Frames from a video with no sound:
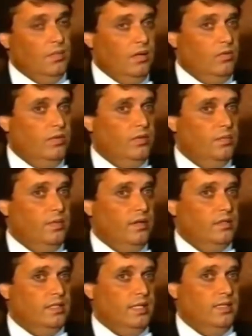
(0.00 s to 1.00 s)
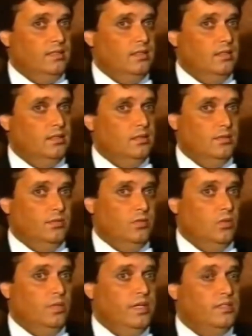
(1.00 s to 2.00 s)
Rivera's case
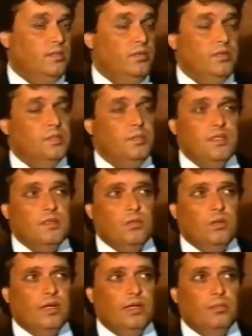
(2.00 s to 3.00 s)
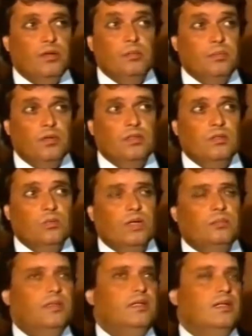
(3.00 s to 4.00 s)
to me, is a very special one and a very important
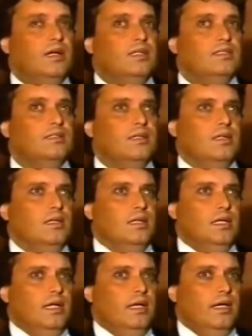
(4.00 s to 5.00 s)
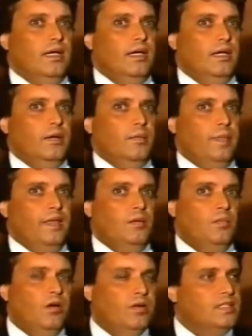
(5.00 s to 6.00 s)
one, because in
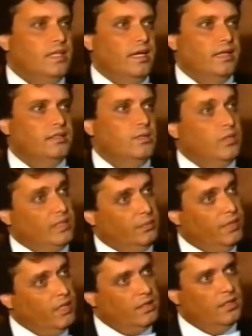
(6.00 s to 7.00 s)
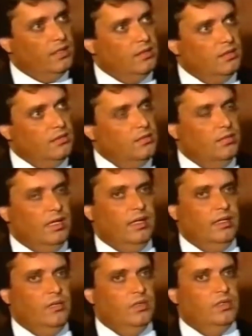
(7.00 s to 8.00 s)
Amaury's case, he was abducted
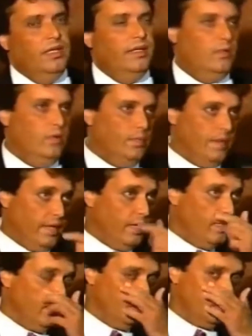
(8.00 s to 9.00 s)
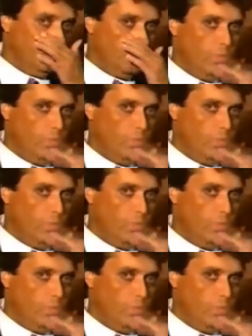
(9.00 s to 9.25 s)
and he was taken away by aliens.